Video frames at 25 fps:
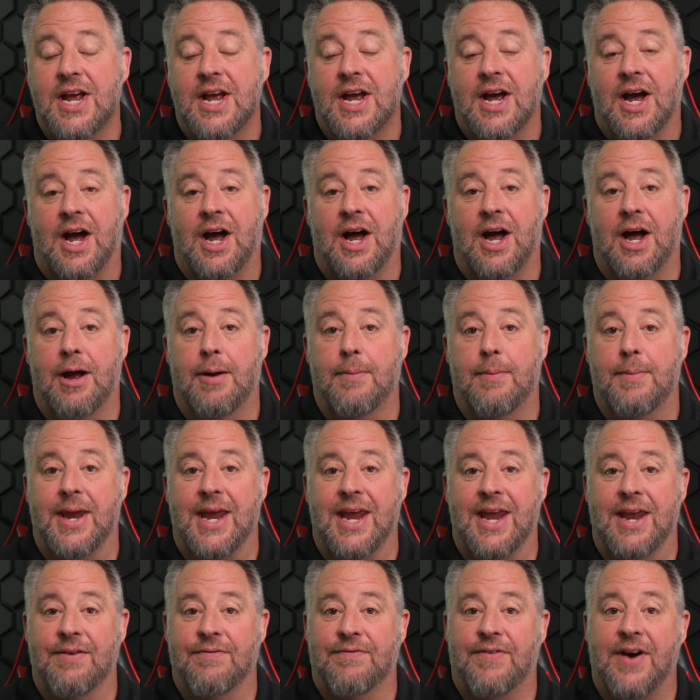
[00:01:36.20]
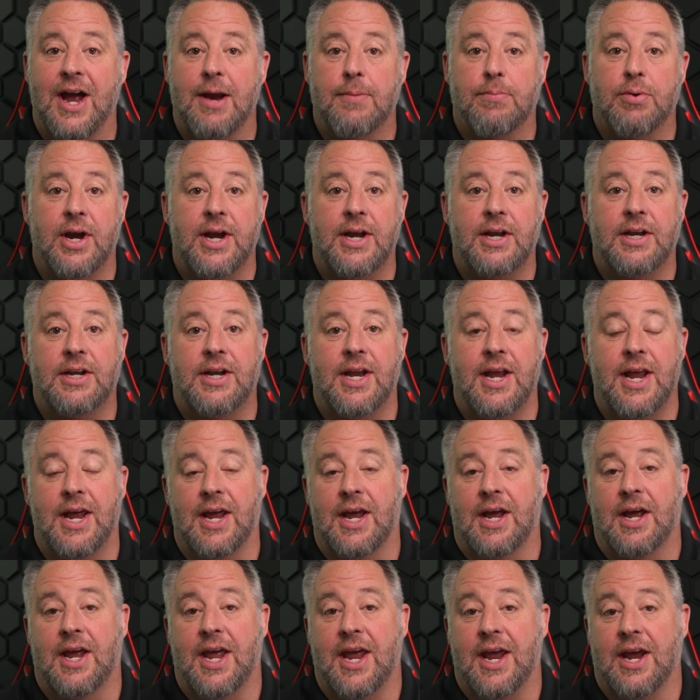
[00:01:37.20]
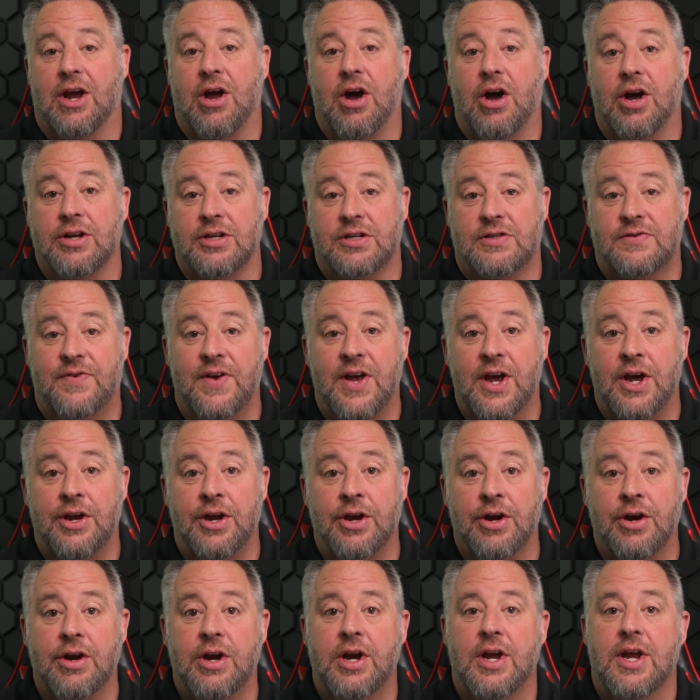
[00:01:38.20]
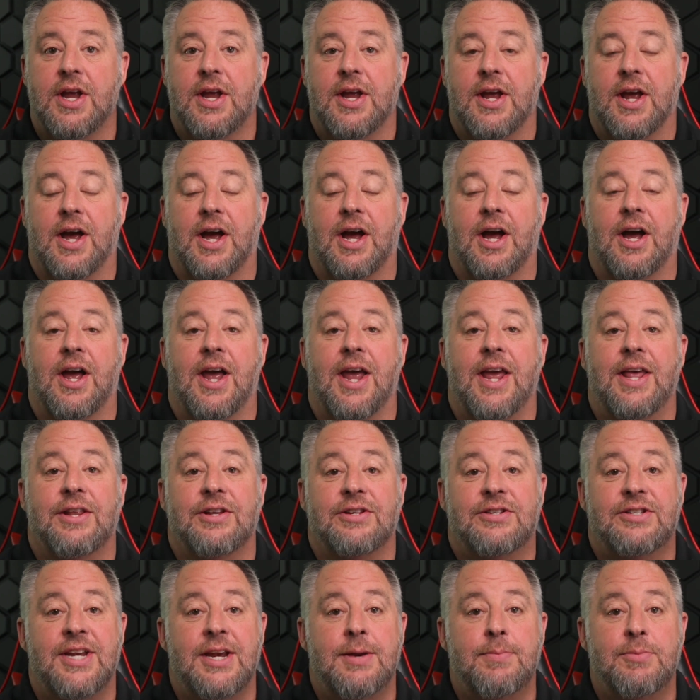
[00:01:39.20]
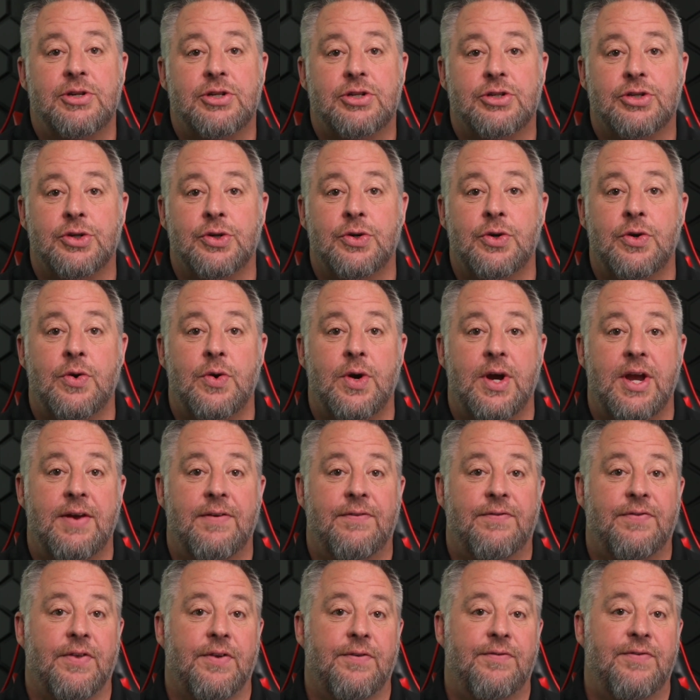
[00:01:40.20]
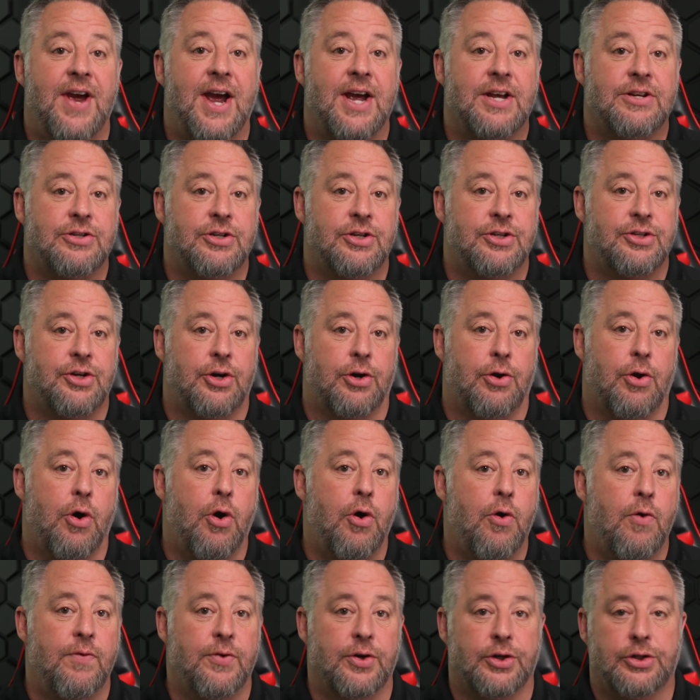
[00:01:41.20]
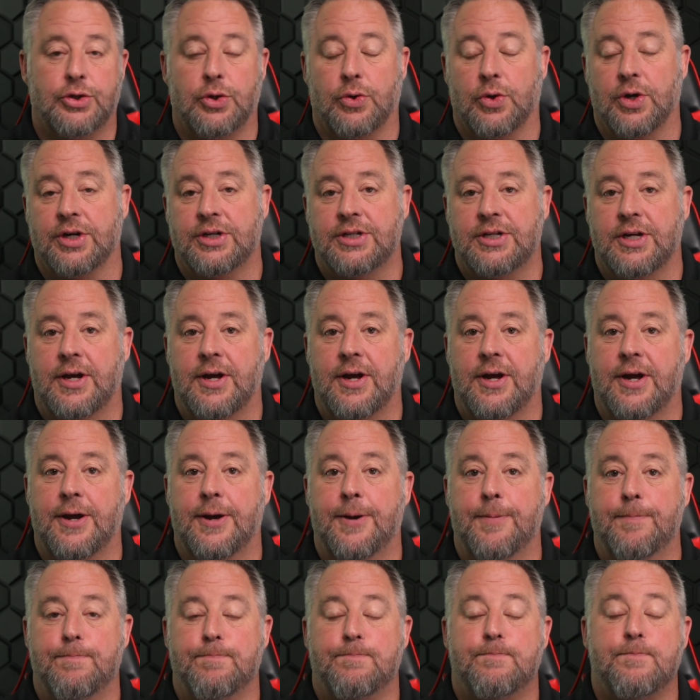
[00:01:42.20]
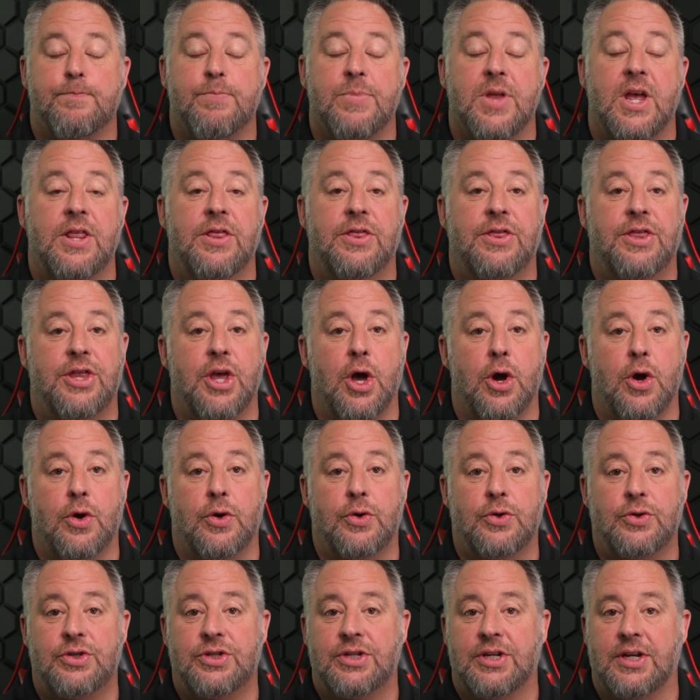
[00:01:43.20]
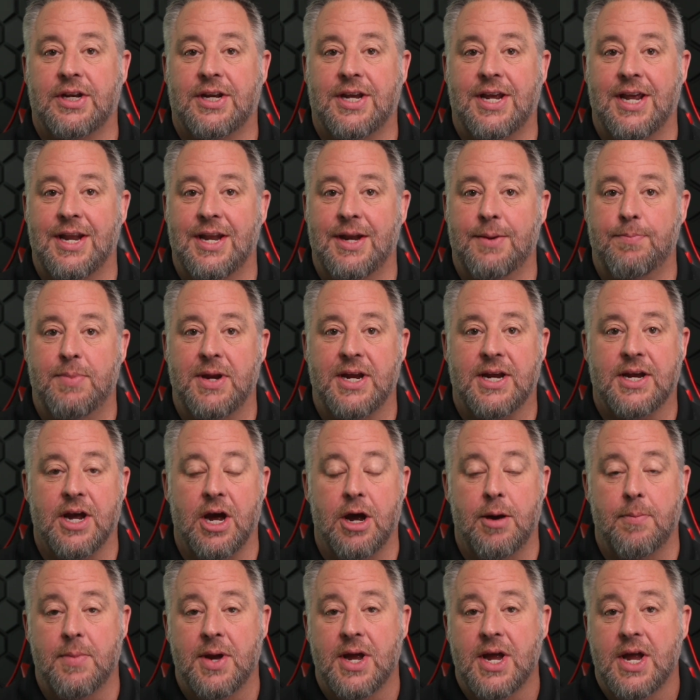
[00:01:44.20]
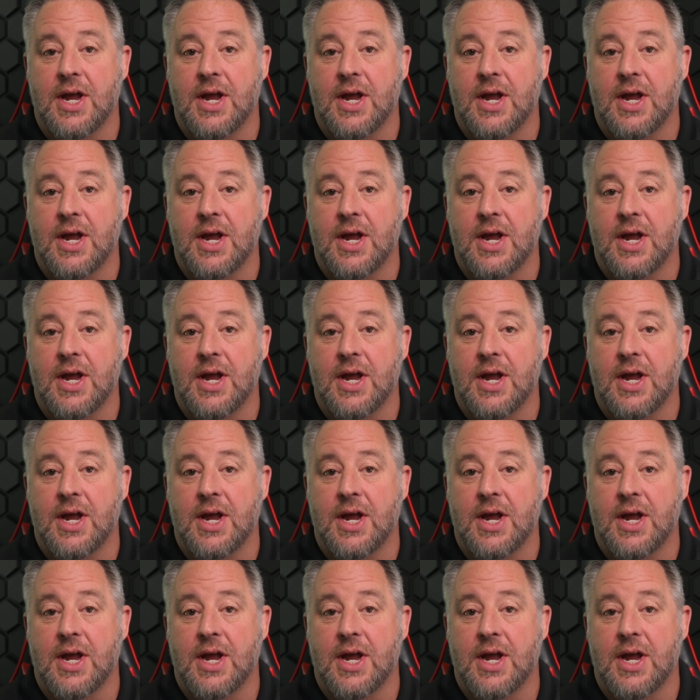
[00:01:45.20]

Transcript: and vibrate and cause failure. And the same is true if the fasteners are over torqued. Those can become